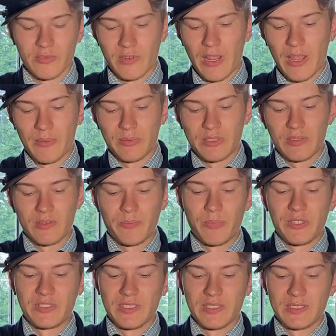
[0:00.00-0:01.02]
straps,
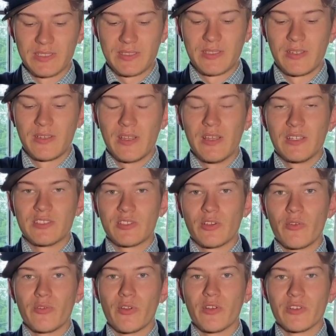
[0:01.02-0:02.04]
but just
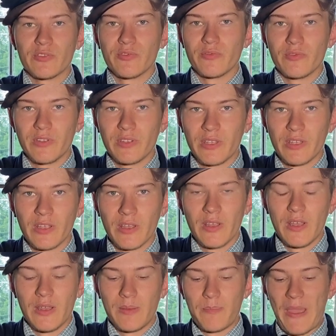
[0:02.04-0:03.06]
sewn onto the
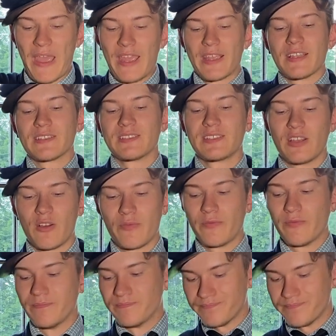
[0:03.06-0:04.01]
bag itself.